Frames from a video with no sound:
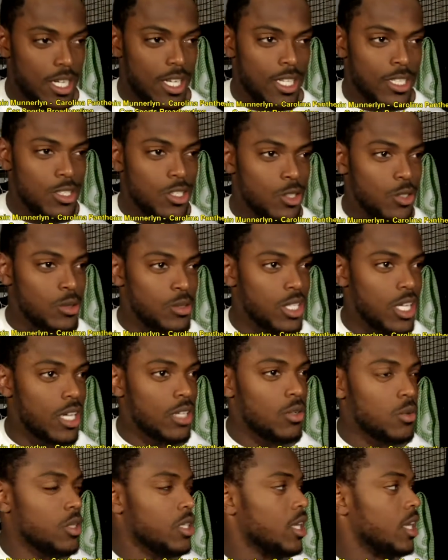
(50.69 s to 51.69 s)
It was kind
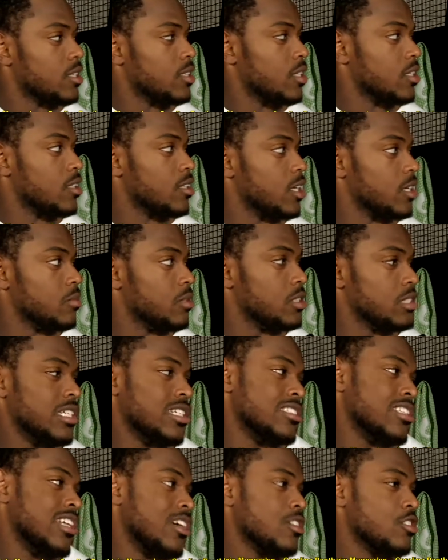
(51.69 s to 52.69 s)
of weird out there today, but
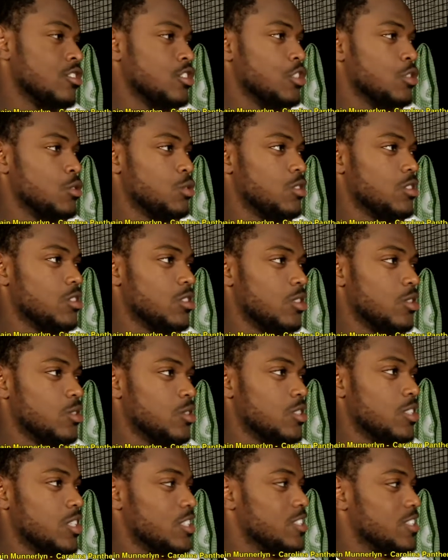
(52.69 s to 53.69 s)
that's not an excuse. To
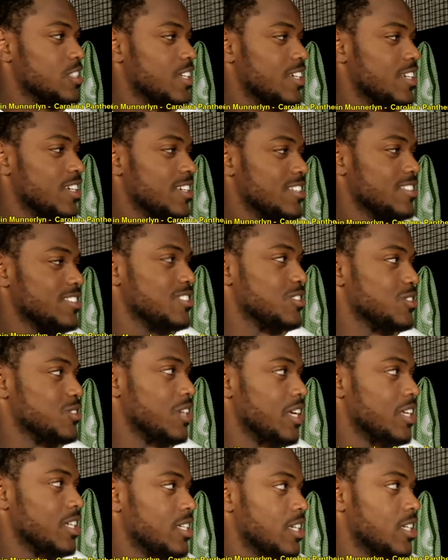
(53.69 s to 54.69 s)
touch your hands, you
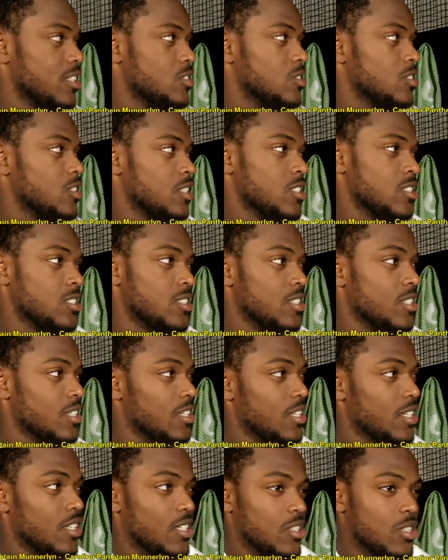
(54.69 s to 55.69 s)
got to catch. You
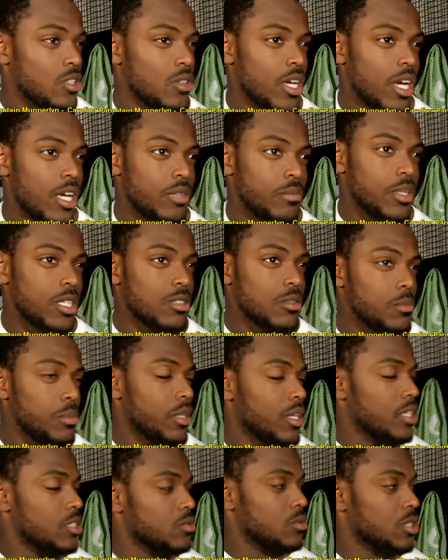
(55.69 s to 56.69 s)
just, got to make them
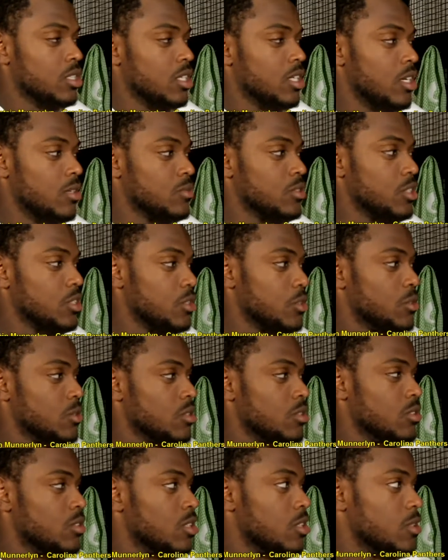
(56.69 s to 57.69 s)
plays when they come to you.
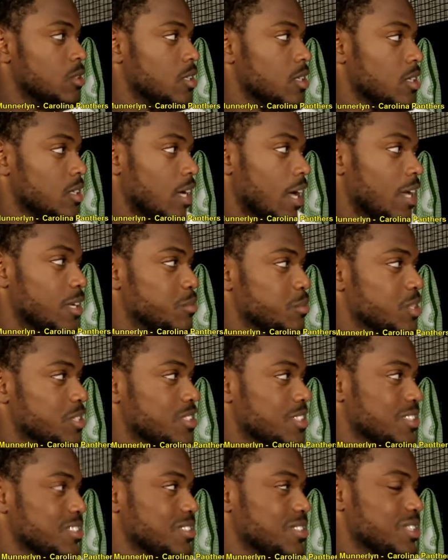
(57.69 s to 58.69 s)
I've missed
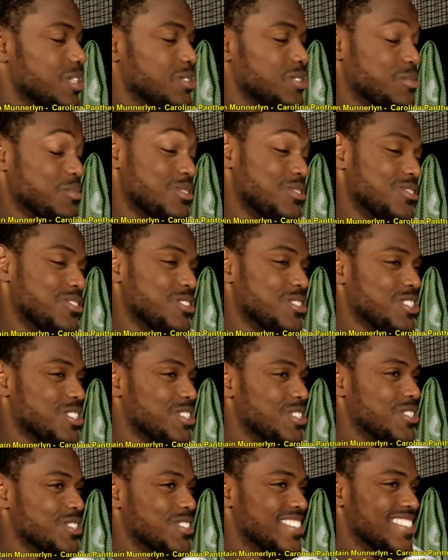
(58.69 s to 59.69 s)
the interception before, so
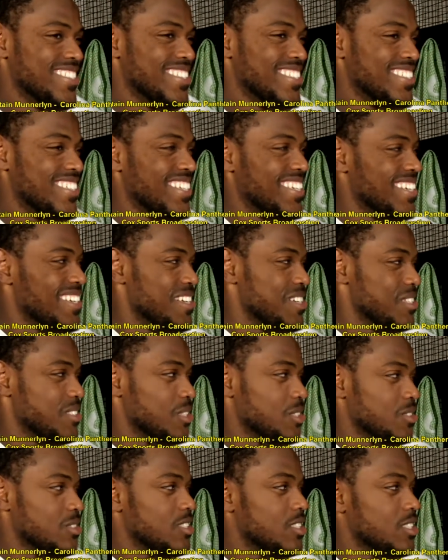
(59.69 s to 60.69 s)

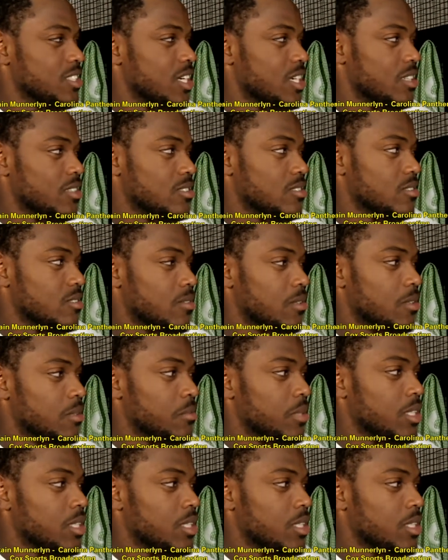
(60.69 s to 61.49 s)
you just got to make